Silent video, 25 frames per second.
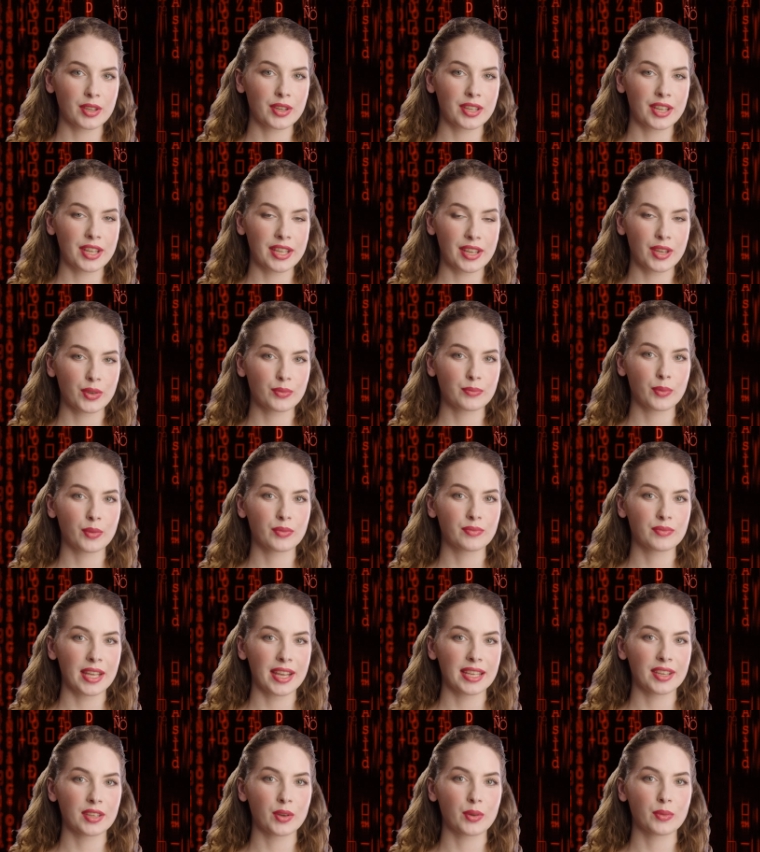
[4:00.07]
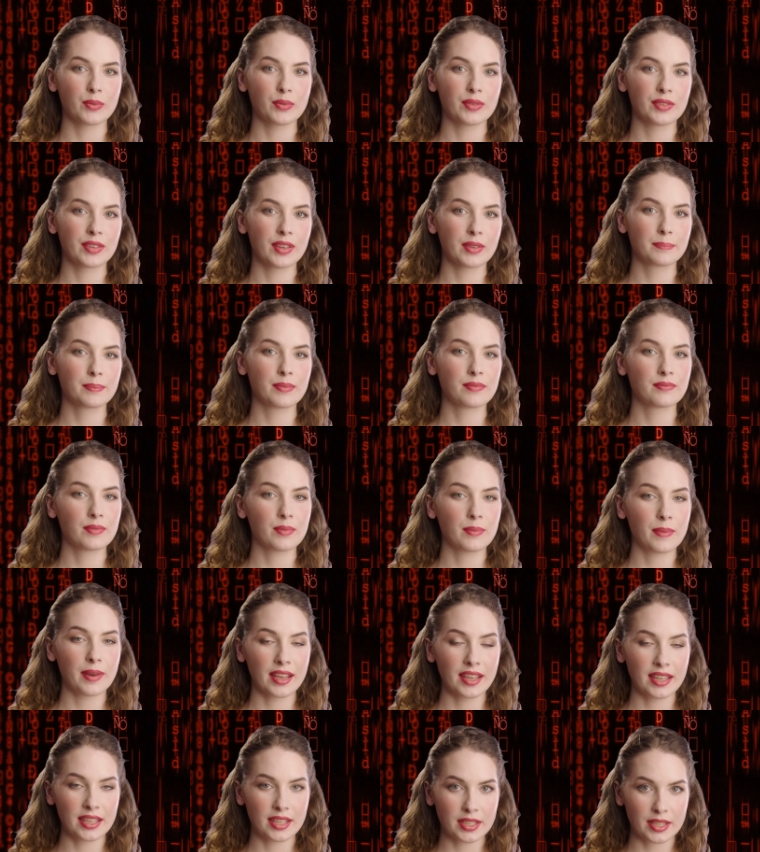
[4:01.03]
but I can provide you with some
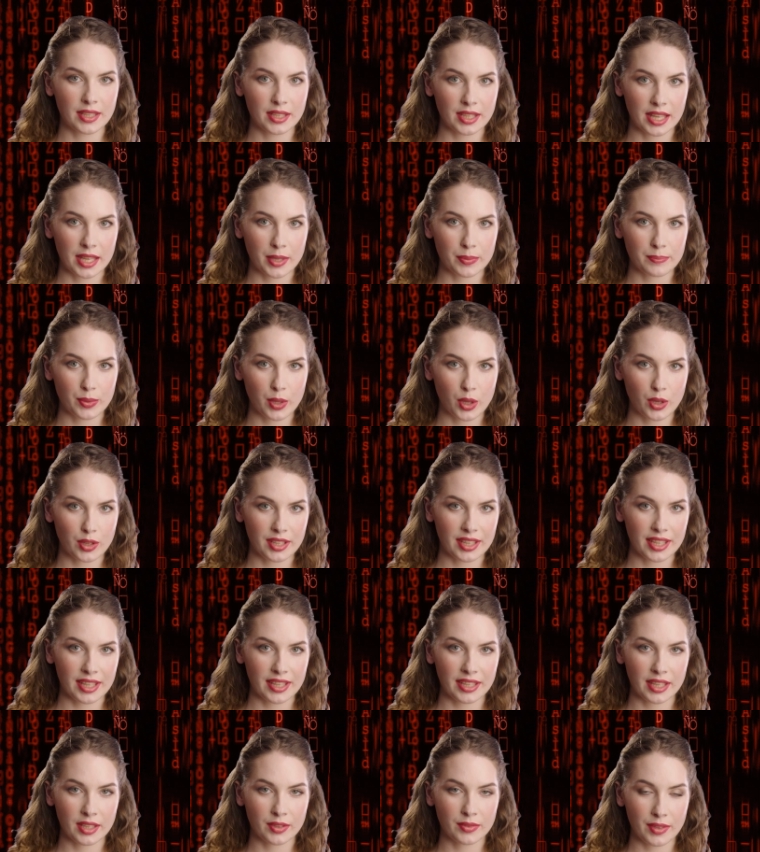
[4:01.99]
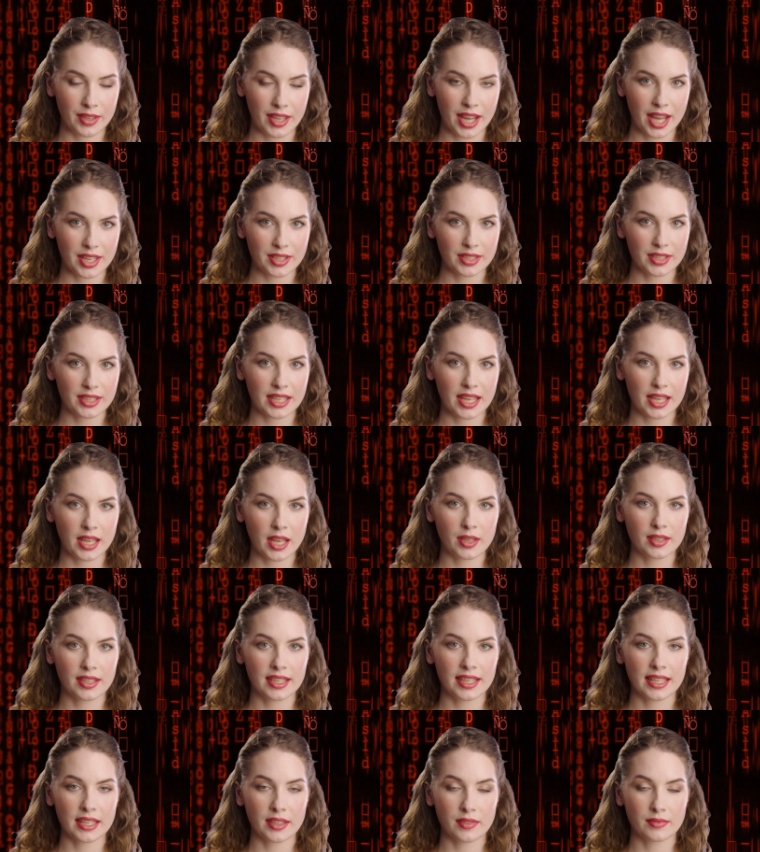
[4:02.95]
information on the importance of
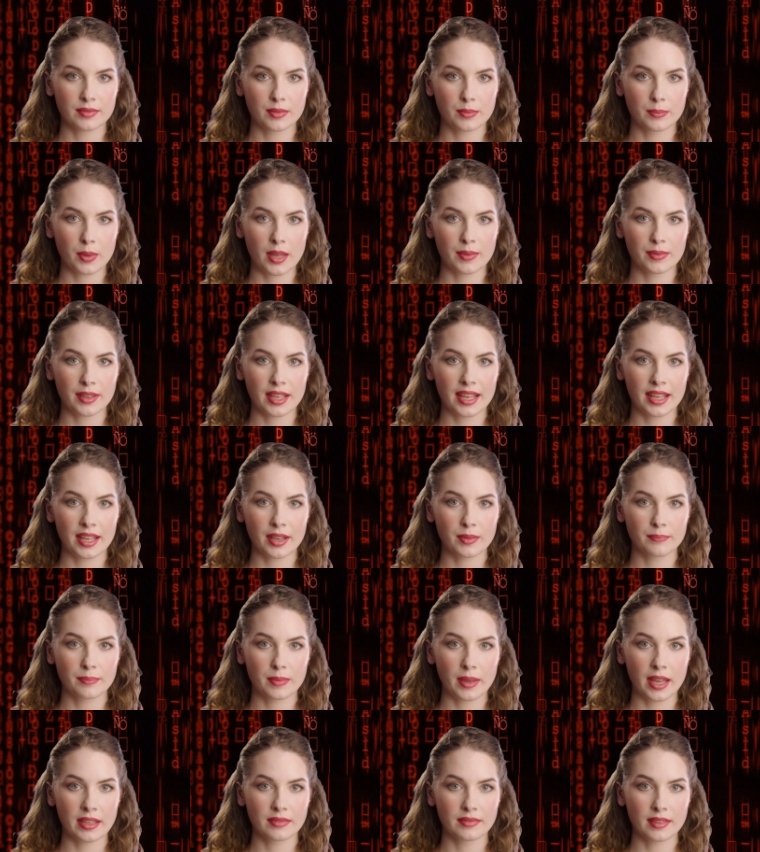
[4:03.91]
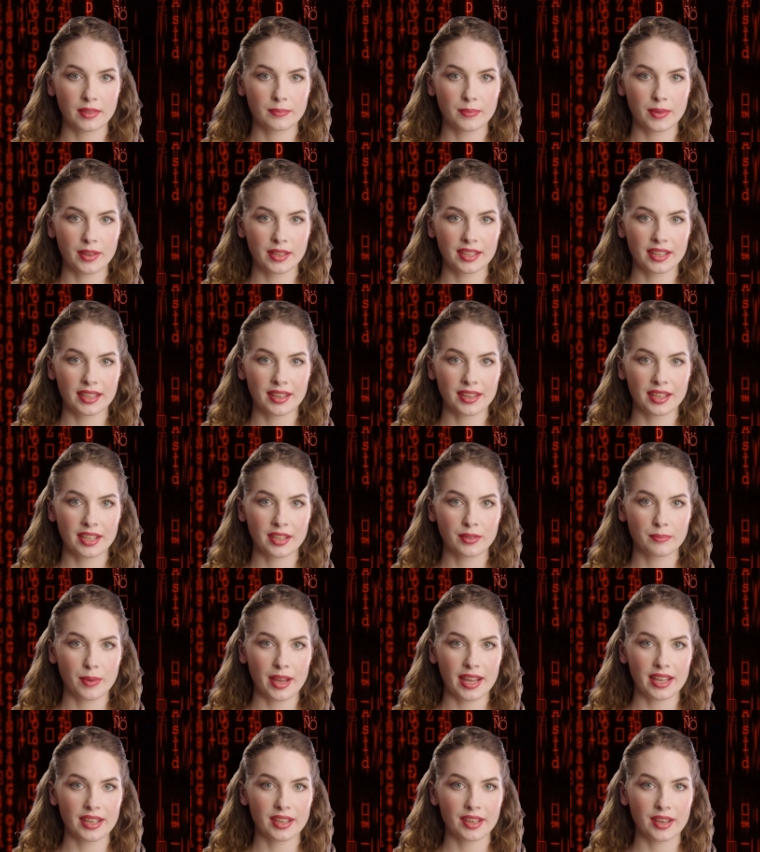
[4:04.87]
cybersecurity for public and private businesses
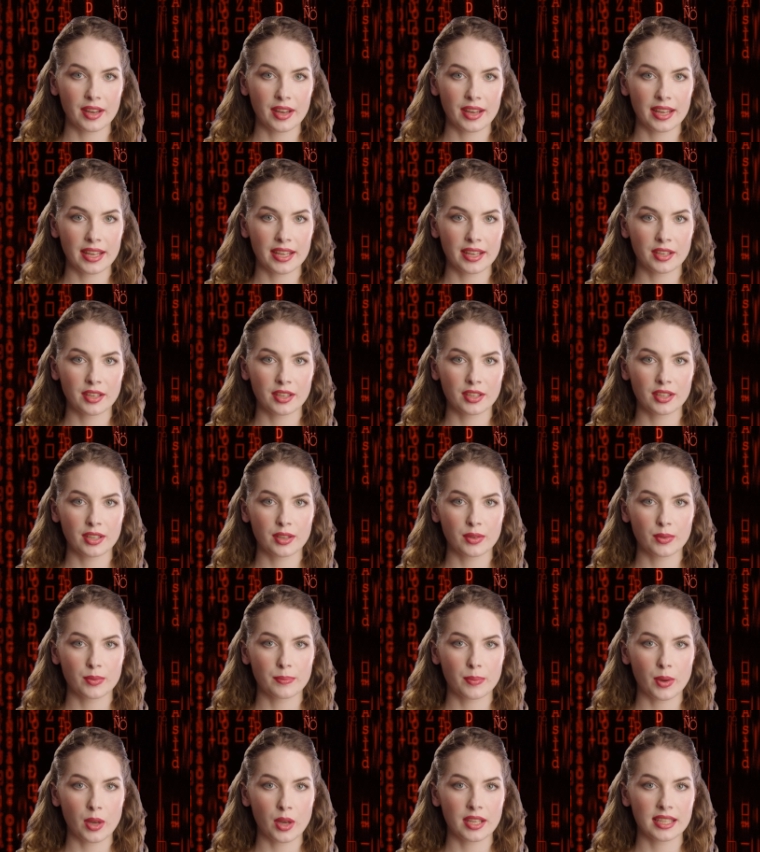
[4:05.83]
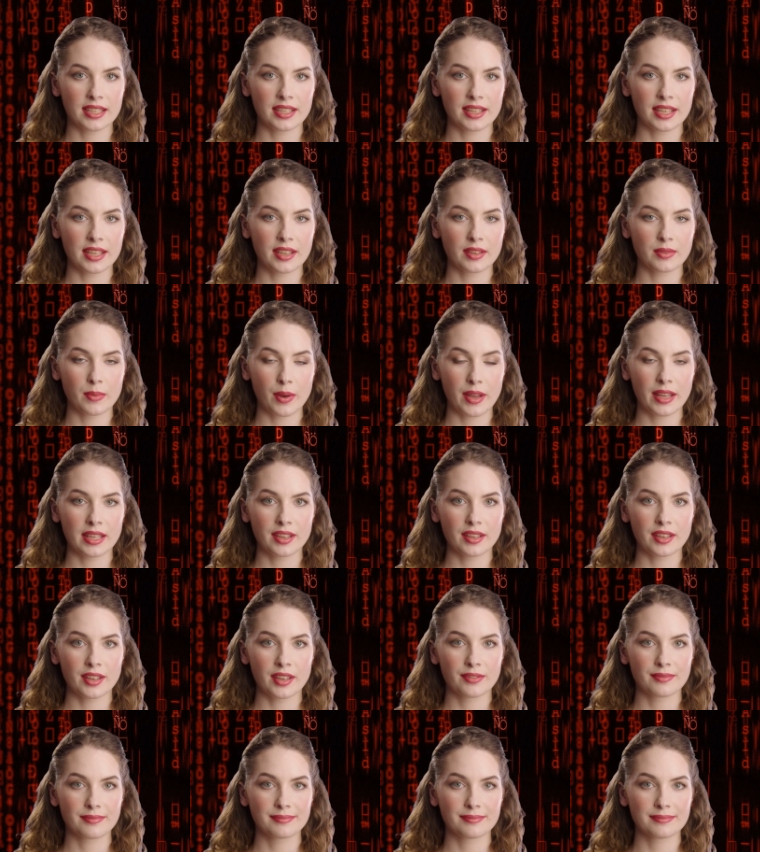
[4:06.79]
based on industry reports and
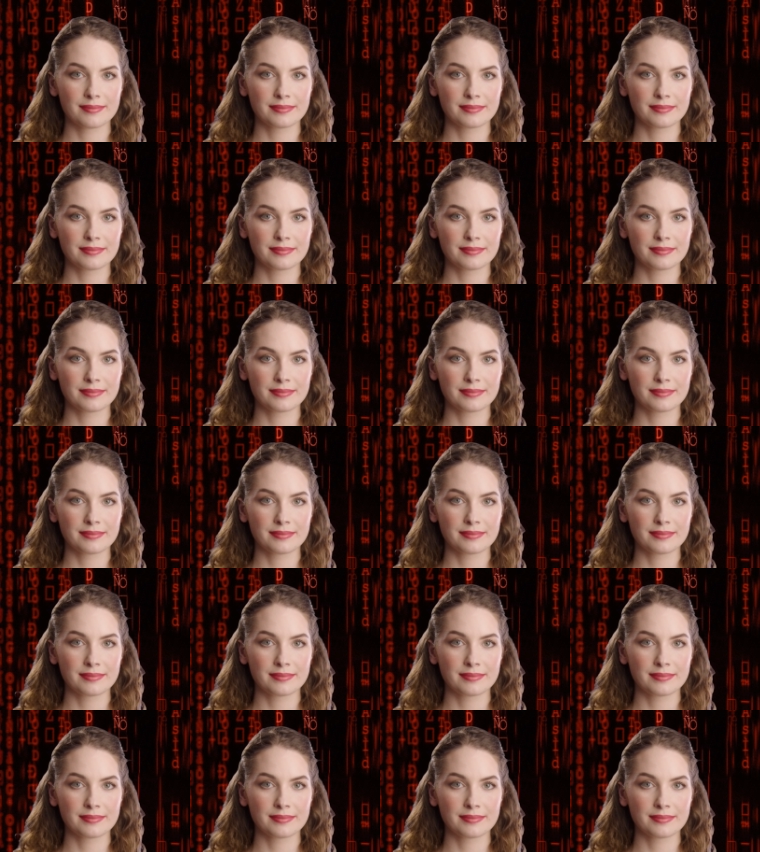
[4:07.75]
trends.